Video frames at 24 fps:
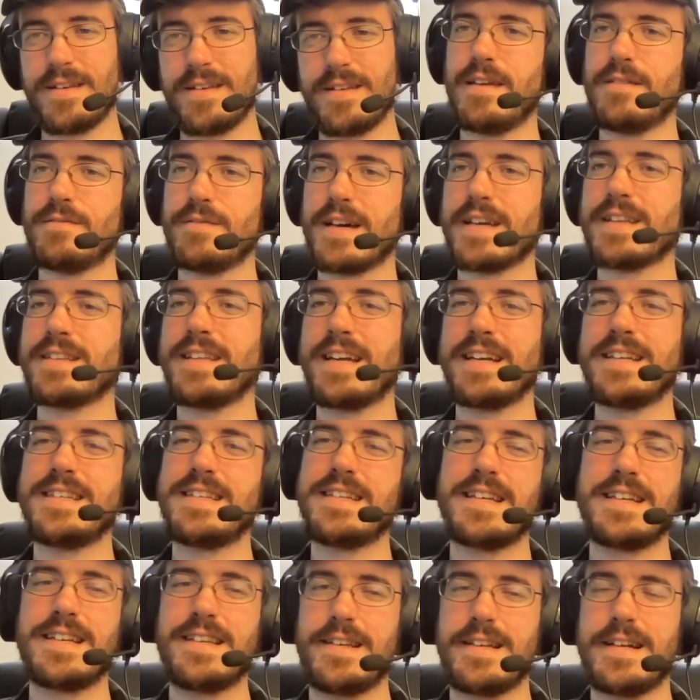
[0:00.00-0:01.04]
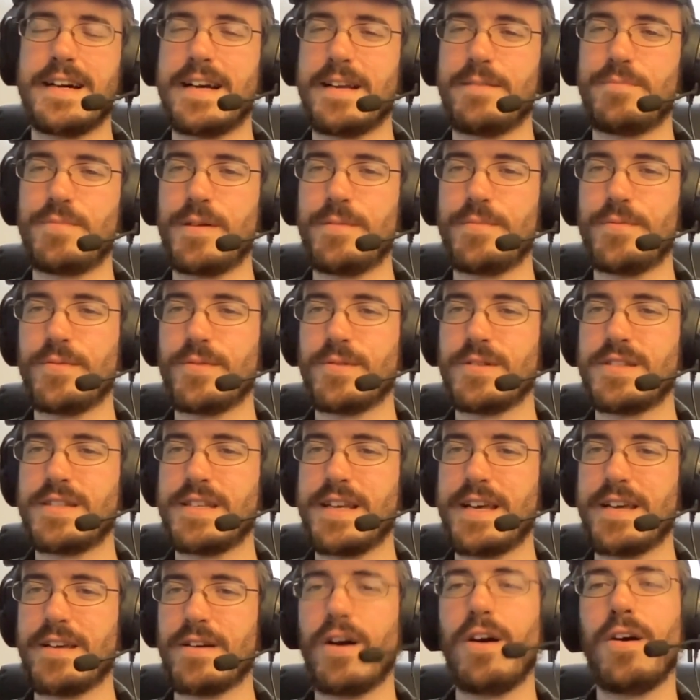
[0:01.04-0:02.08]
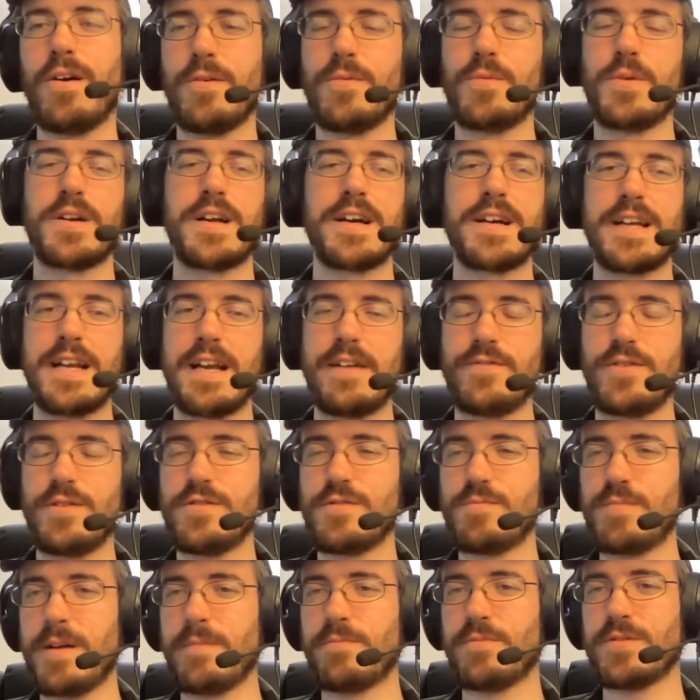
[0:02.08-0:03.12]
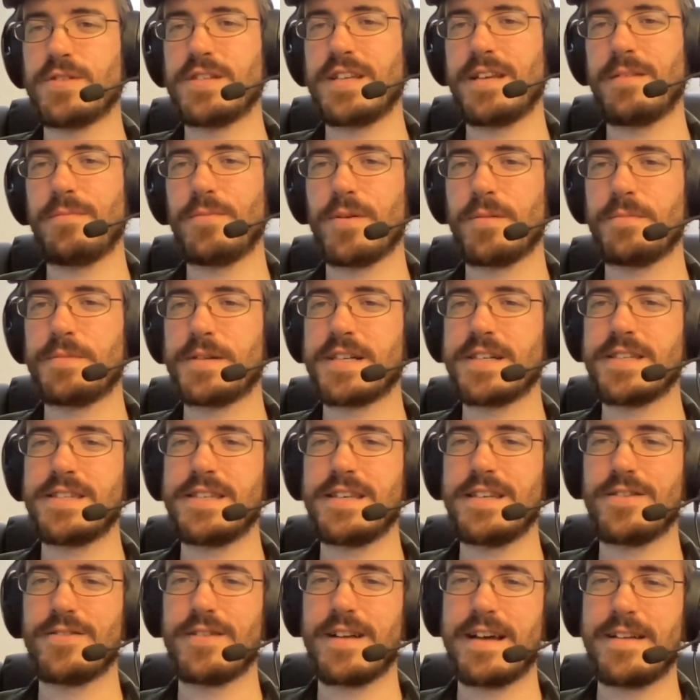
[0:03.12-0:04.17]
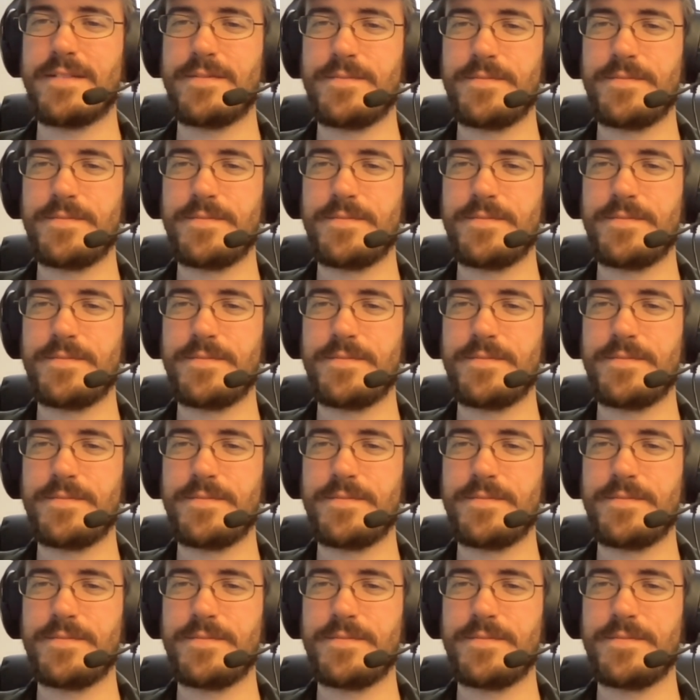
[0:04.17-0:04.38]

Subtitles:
Like 1999, people were saying, "Oh, we're not going to have newspapers anymore because of the internet."